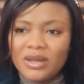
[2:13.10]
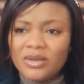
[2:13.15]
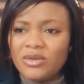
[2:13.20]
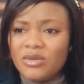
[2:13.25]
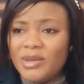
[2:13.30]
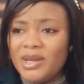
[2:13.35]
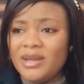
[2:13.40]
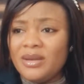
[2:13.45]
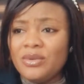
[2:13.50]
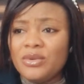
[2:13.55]

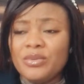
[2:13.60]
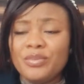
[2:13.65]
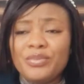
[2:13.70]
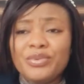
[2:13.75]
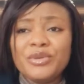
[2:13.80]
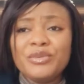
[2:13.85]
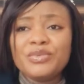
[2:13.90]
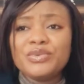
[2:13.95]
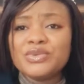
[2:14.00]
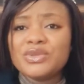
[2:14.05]
No matter what
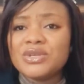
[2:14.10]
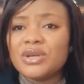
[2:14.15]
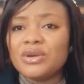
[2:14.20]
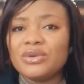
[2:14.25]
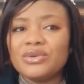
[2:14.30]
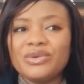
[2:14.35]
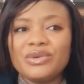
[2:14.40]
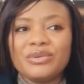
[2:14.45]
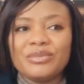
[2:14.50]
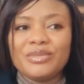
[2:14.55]
people
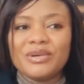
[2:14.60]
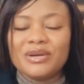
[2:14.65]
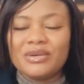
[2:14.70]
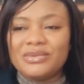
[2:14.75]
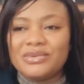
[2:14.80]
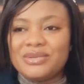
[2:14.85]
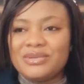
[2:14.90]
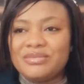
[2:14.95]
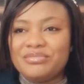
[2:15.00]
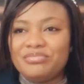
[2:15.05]
tell you
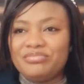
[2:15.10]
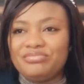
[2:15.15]
about,